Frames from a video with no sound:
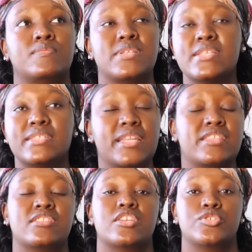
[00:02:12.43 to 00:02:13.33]
list
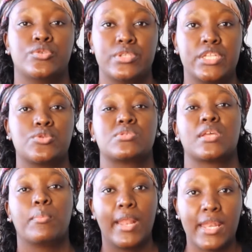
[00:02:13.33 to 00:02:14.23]
anything that you don't need. So
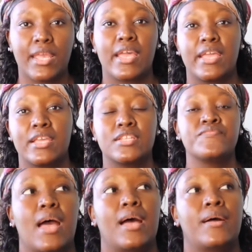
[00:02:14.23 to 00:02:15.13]
start planning ahead,
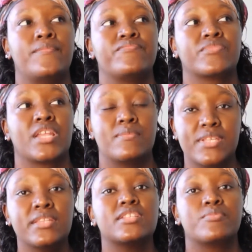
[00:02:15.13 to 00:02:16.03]
and I'm
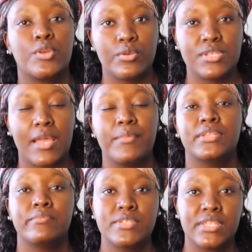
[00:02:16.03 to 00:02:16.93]
saying this because I made
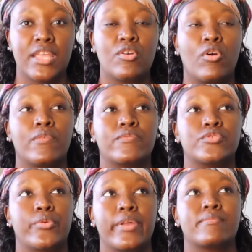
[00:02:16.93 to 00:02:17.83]
the mistake of
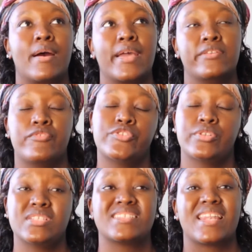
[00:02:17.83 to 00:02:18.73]
doing my
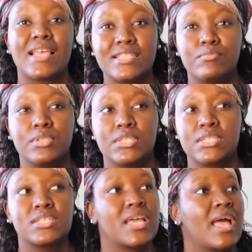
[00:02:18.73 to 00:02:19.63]
inventory list last
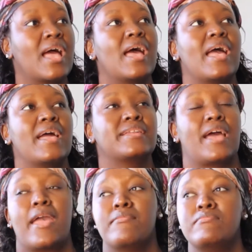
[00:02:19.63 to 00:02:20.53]
minute and
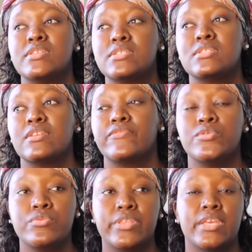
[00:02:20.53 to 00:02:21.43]
I missed a
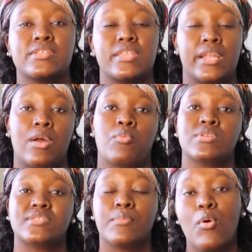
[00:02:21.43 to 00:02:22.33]
few things that
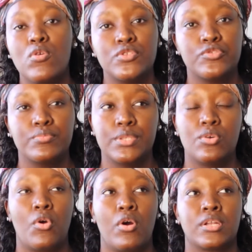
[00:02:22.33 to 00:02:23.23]
was supposed to be
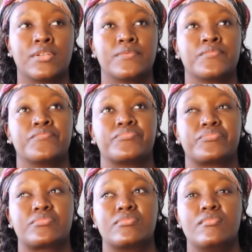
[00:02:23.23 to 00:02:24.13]
on
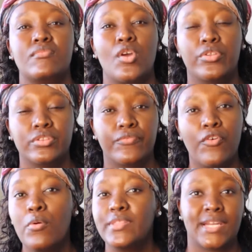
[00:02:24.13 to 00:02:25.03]
the
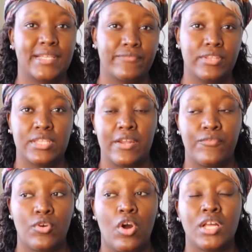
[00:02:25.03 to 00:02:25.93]
form that I
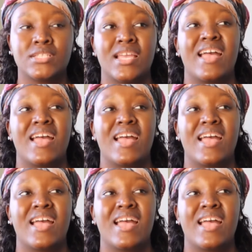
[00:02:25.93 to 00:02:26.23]
forgot.